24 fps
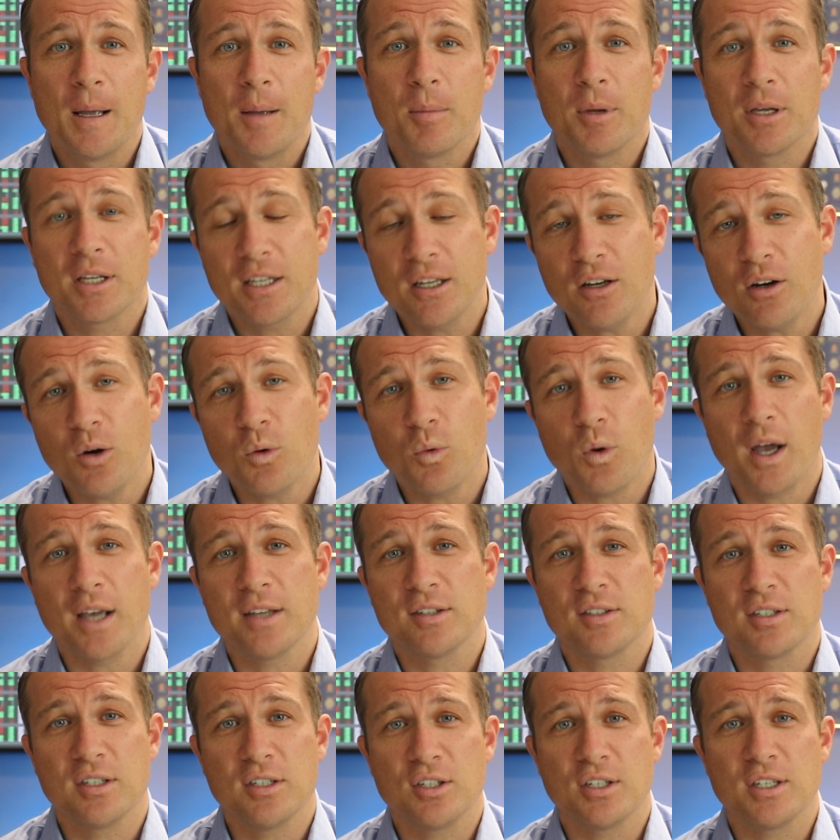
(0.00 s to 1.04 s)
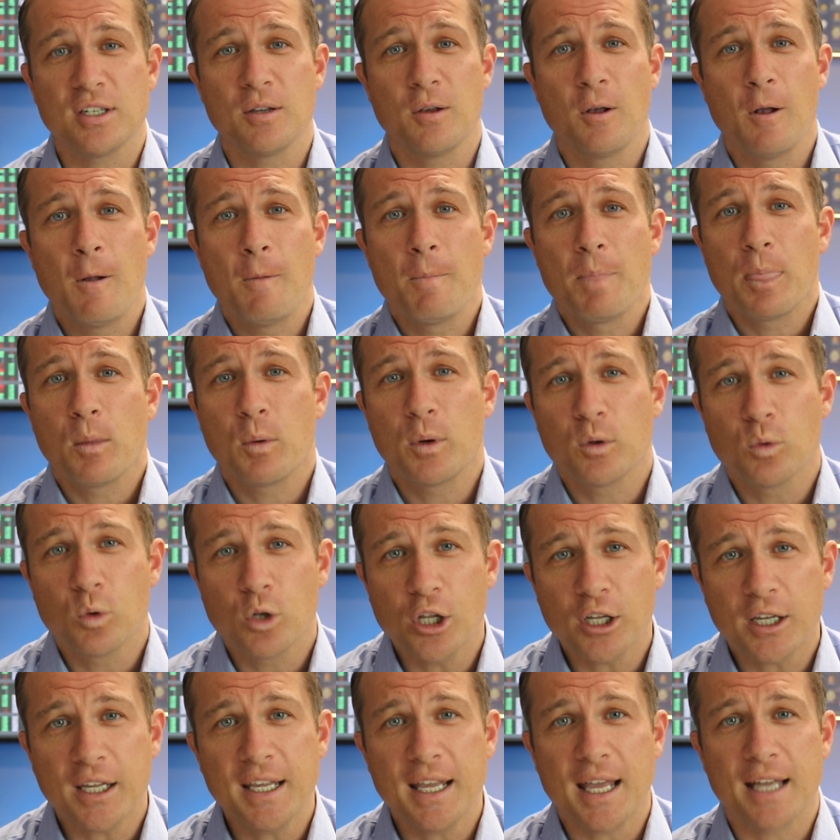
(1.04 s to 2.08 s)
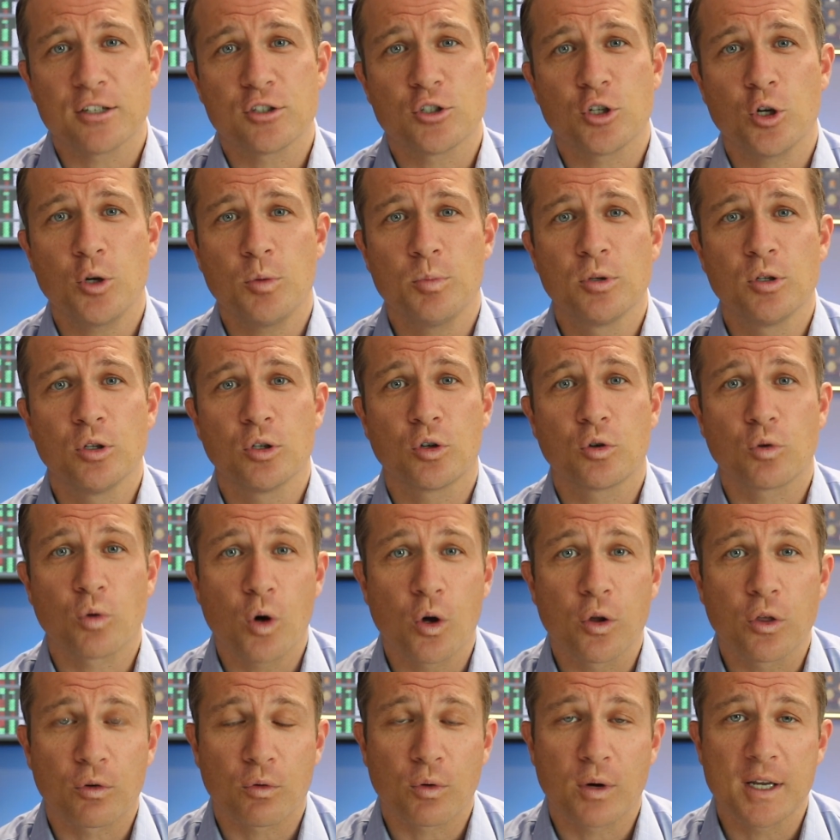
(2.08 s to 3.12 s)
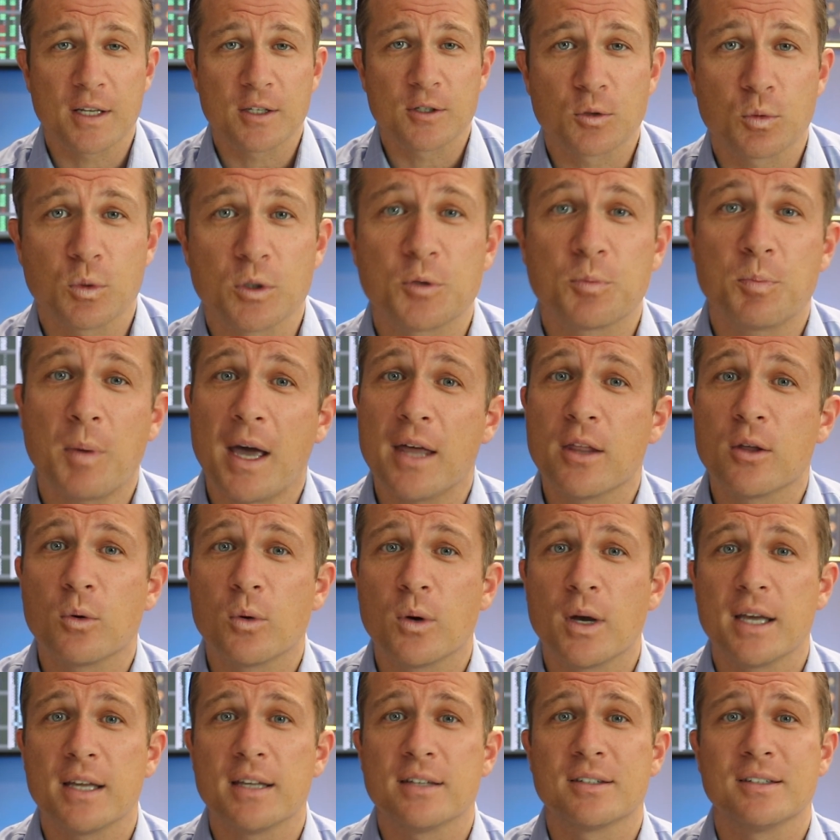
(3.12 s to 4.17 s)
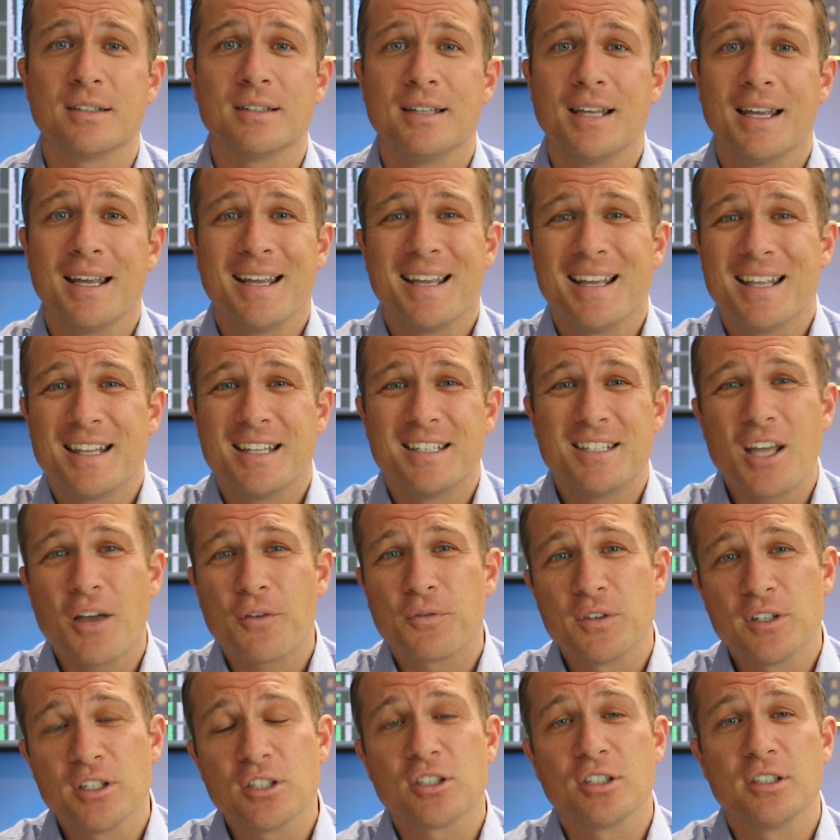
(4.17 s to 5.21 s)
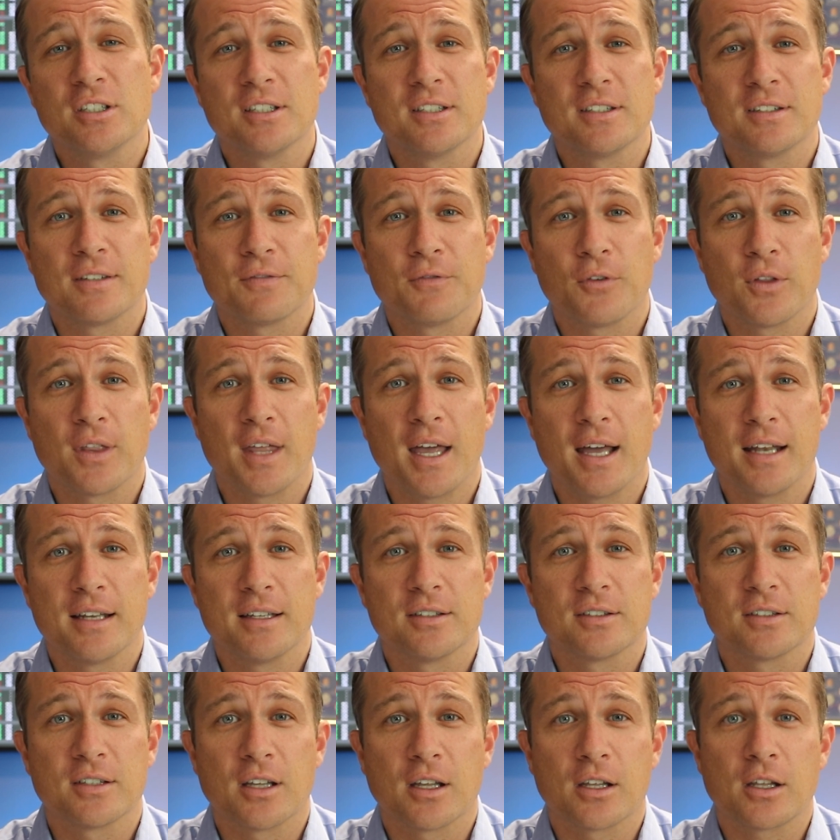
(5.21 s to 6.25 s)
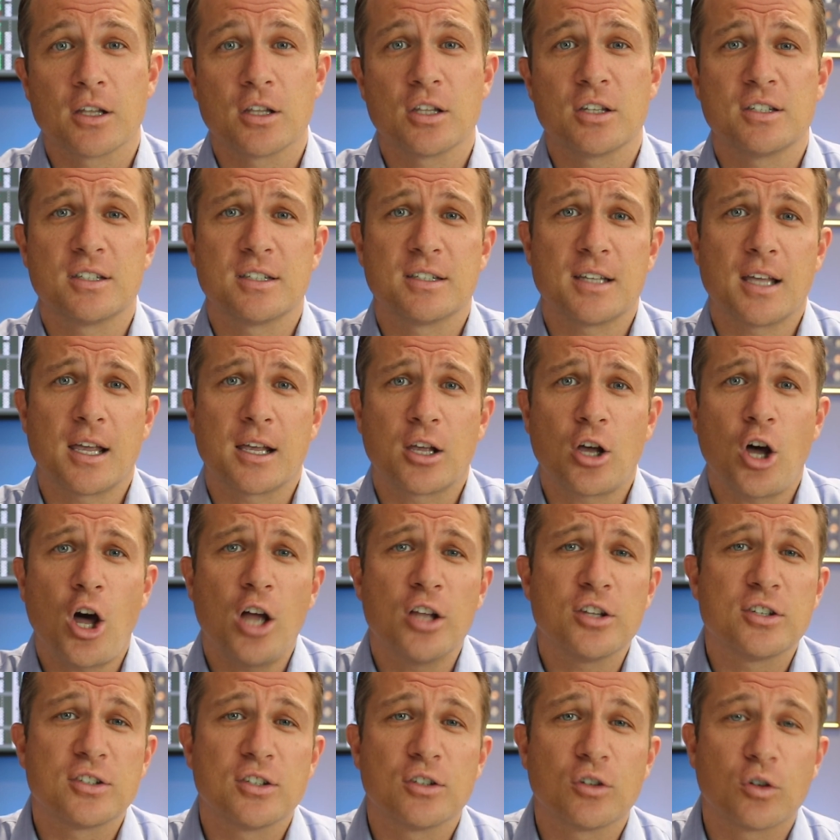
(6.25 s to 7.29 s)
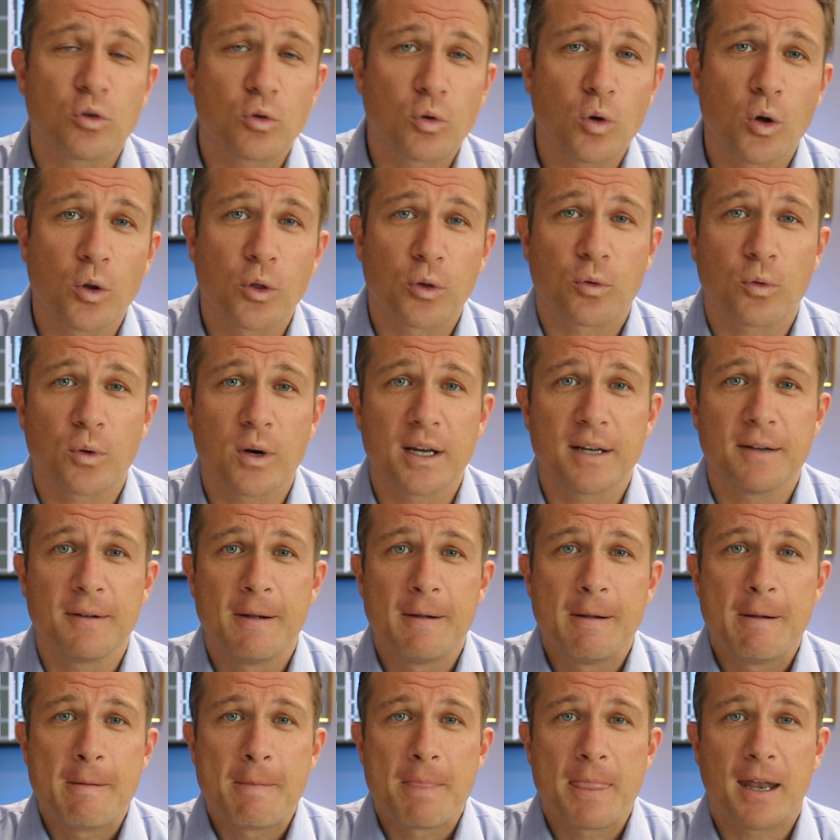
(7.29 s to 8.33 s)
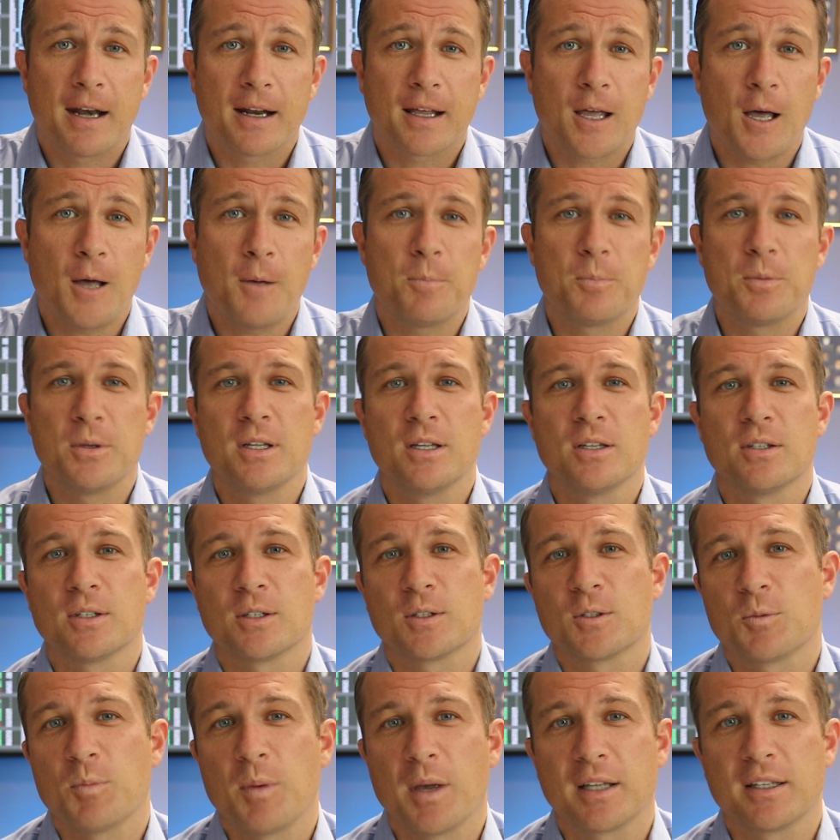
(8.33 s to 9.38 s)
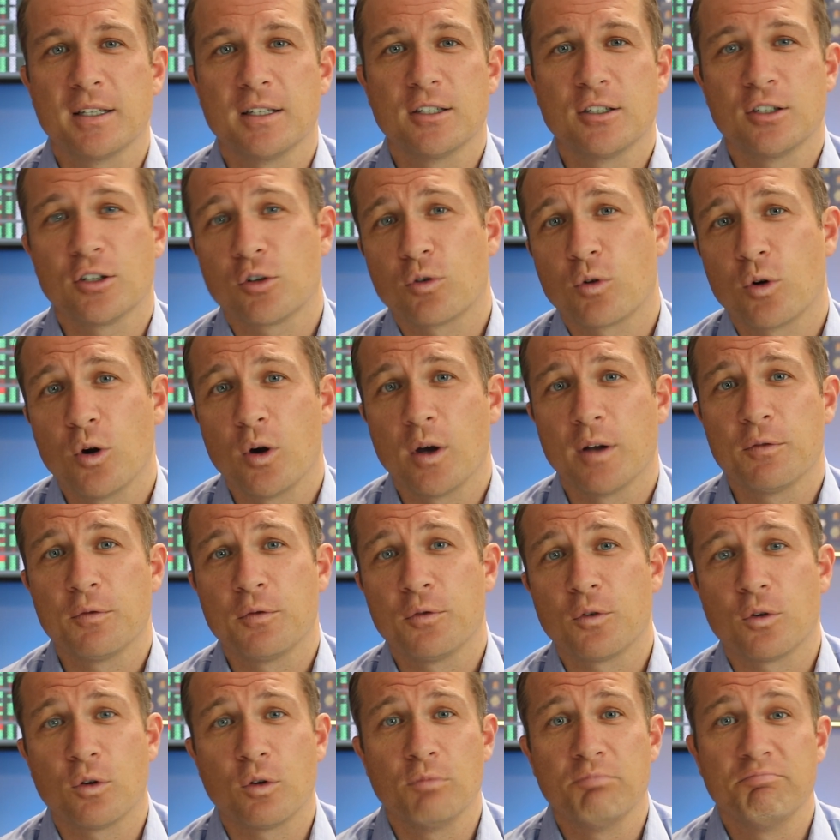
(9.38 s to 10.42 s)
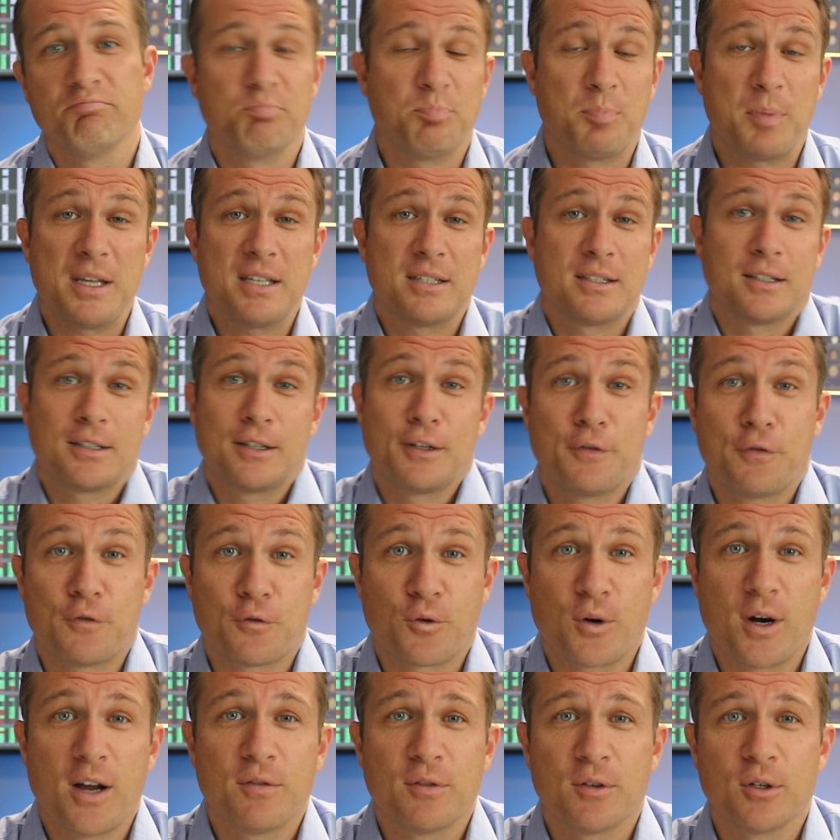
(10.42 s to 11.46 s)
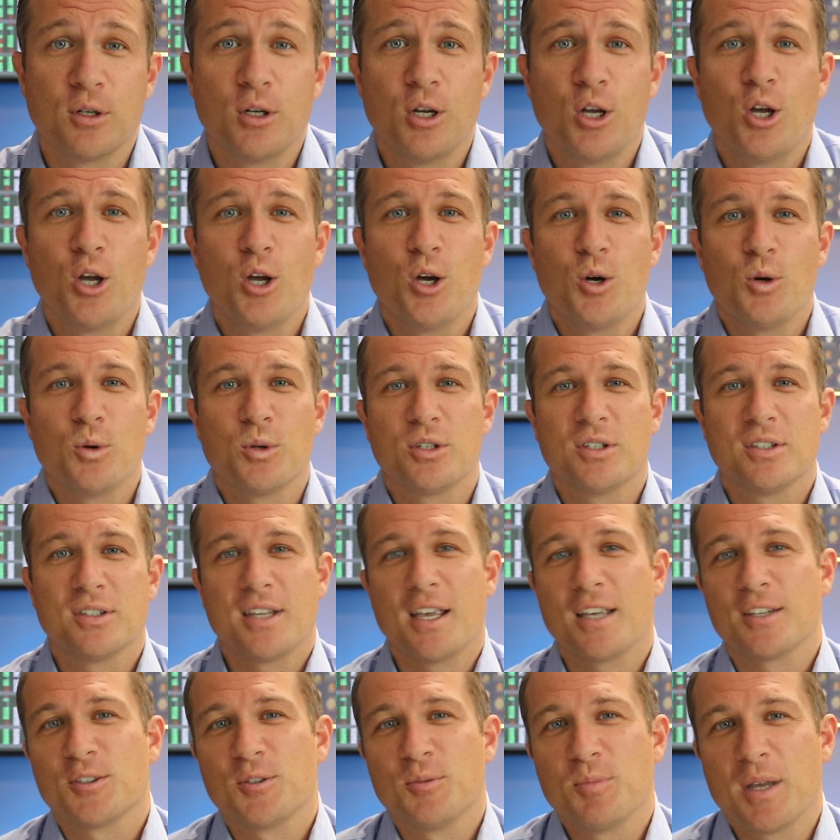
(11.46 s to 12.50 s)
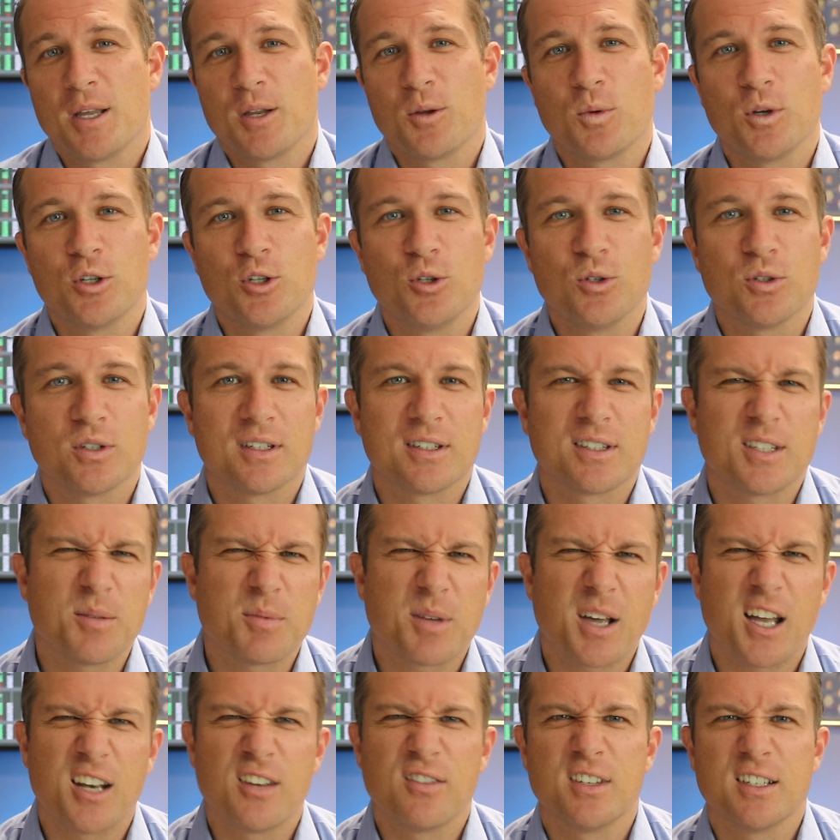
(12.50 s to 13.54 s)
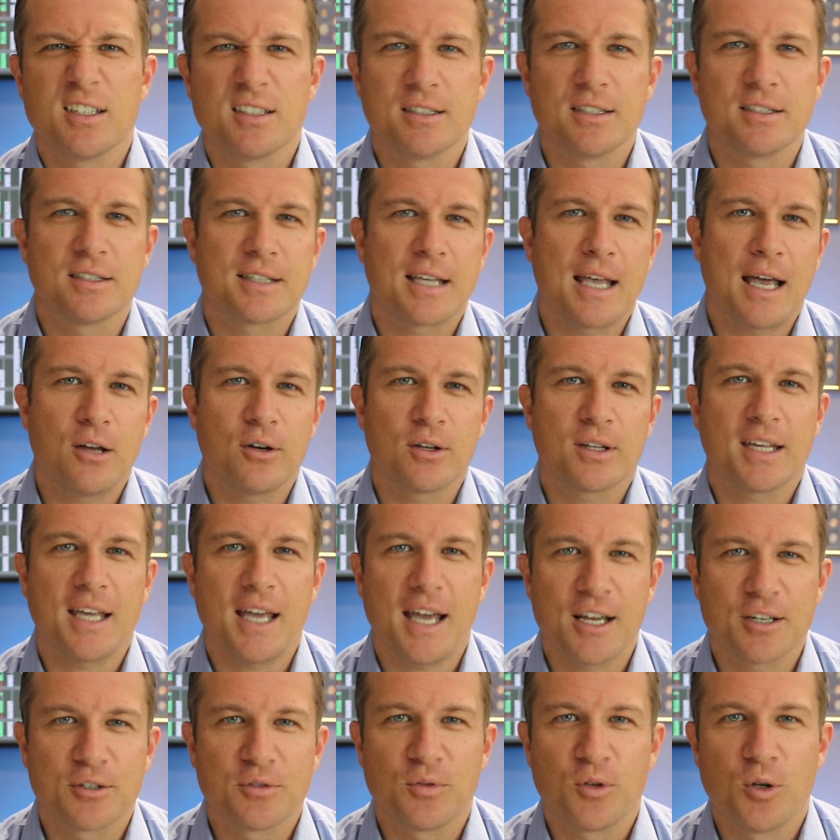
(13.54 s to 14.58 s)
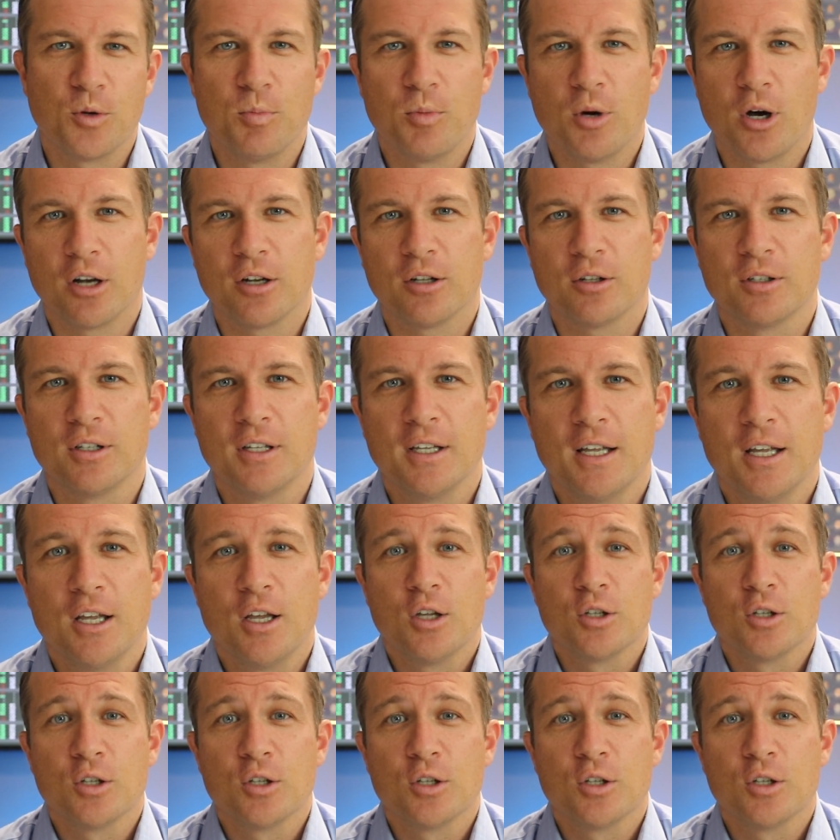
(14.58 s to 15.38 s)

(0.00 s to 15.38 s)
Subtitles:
But here at YCG, when we're looking at terminal growth rates, which by the way the definition is for that is it's a constant growth rate that a company is expected to grow at for basically forever, which is estimated when using some kind of a discounted cash flow model.